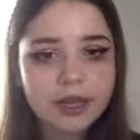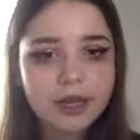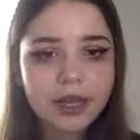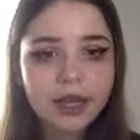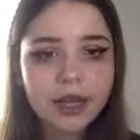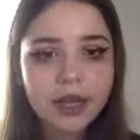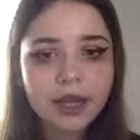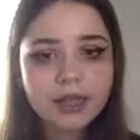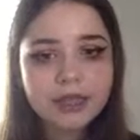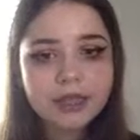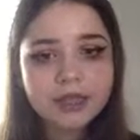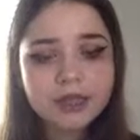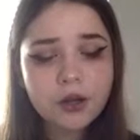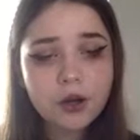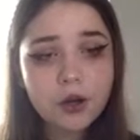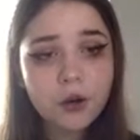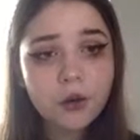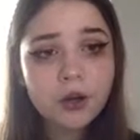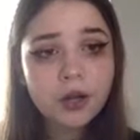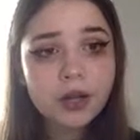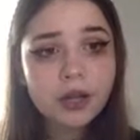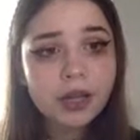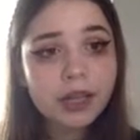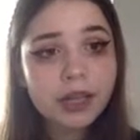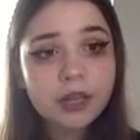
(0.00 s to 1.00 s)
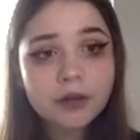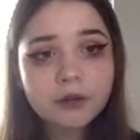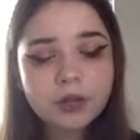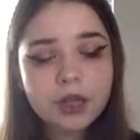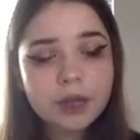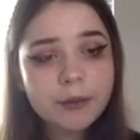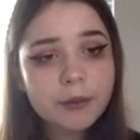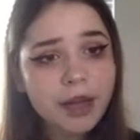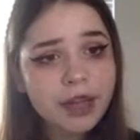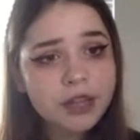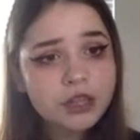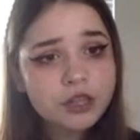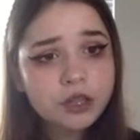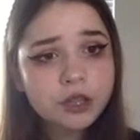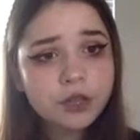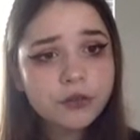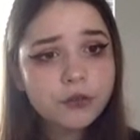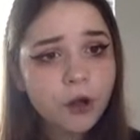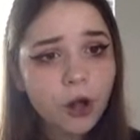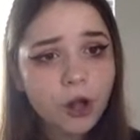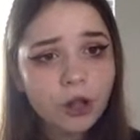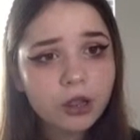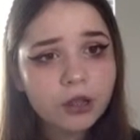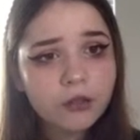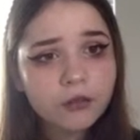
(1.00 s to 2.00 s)
And so imagine if
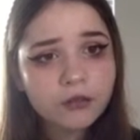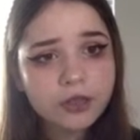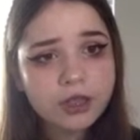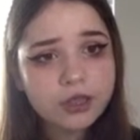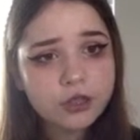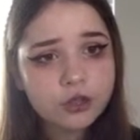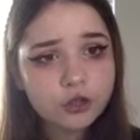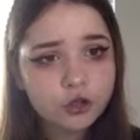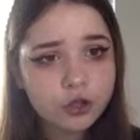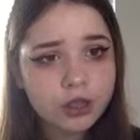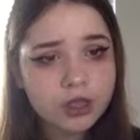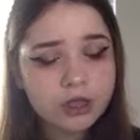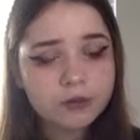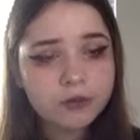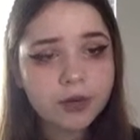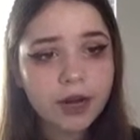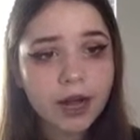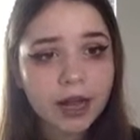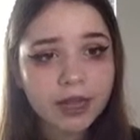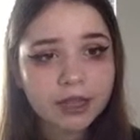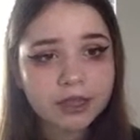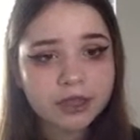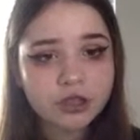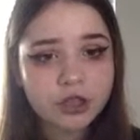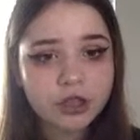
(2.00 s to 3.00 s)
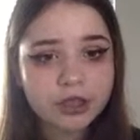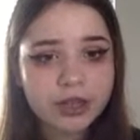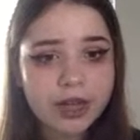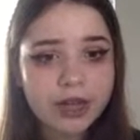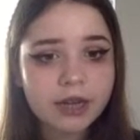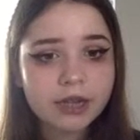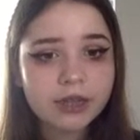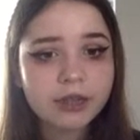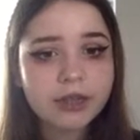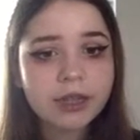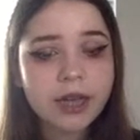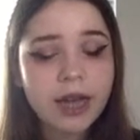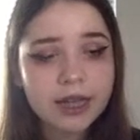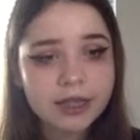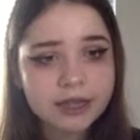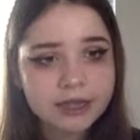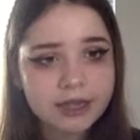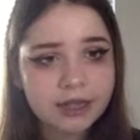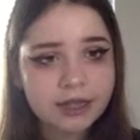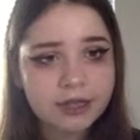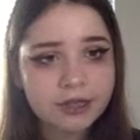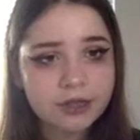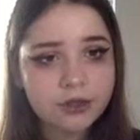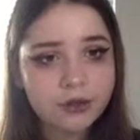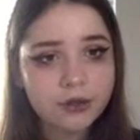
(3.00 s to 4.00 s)
all of these trees were genetically
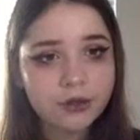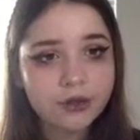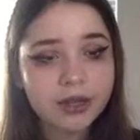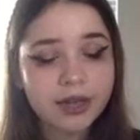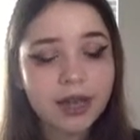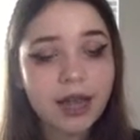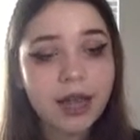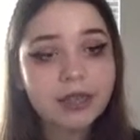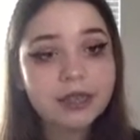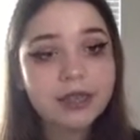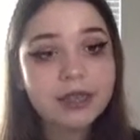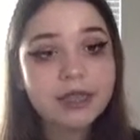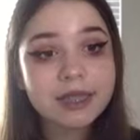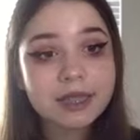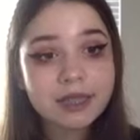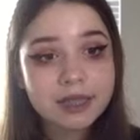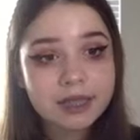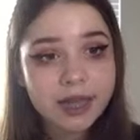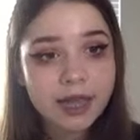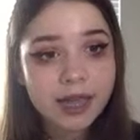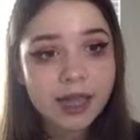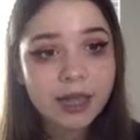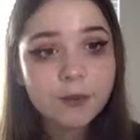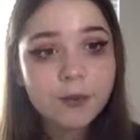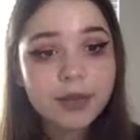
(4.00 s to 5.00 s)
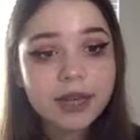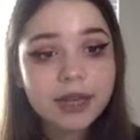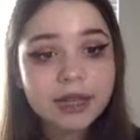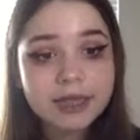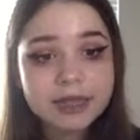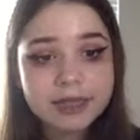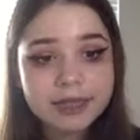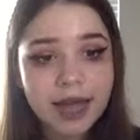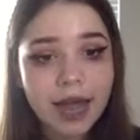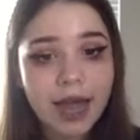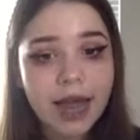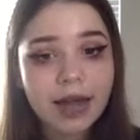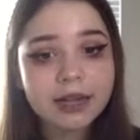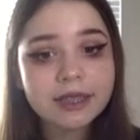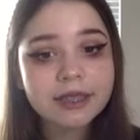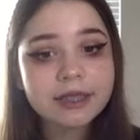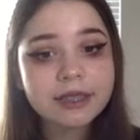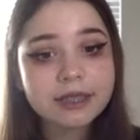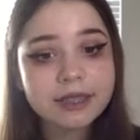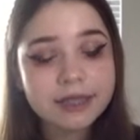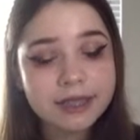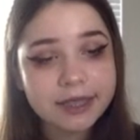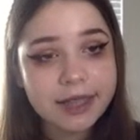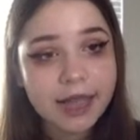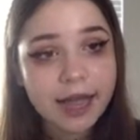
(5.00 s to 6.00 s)
identical. They had the same exact
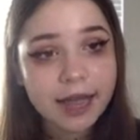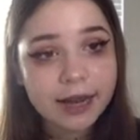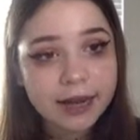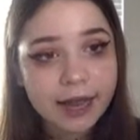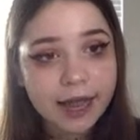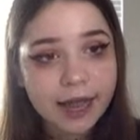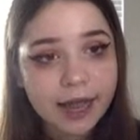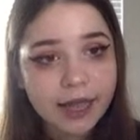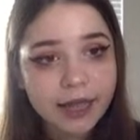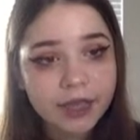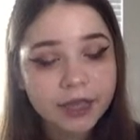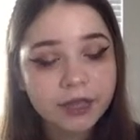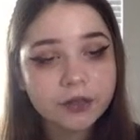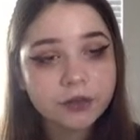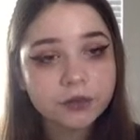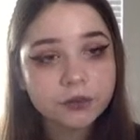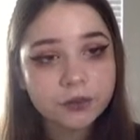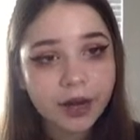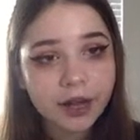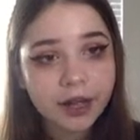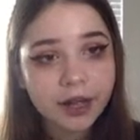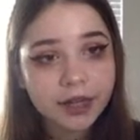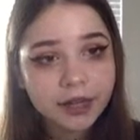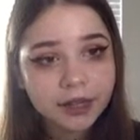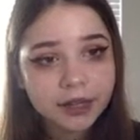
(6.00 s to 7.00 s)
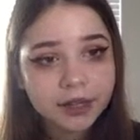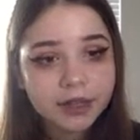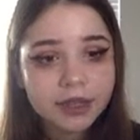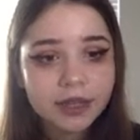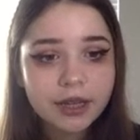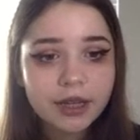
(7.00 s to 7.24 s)
DNA, right?